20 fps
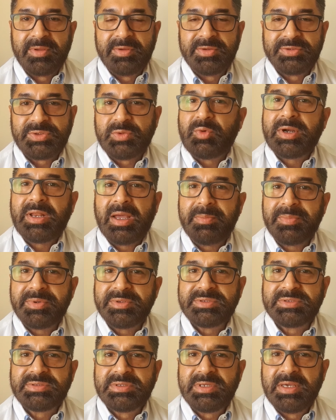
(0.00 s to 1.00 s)
So what
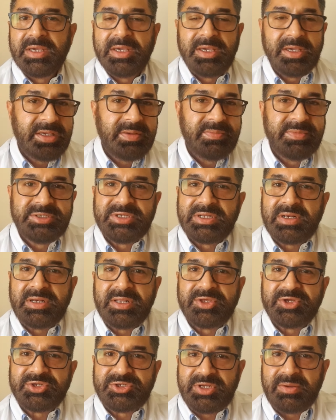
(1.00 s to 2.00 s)
happens? Immediately
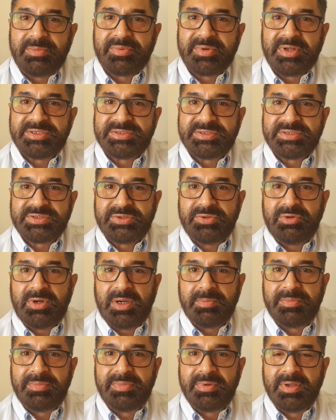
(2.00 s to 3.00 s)
the share prices go
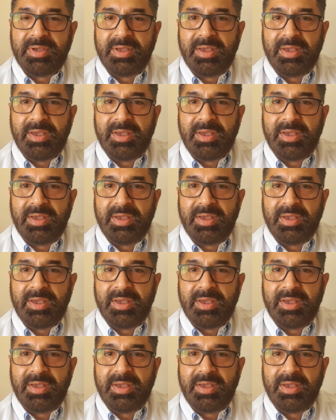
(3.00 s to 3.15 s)
up.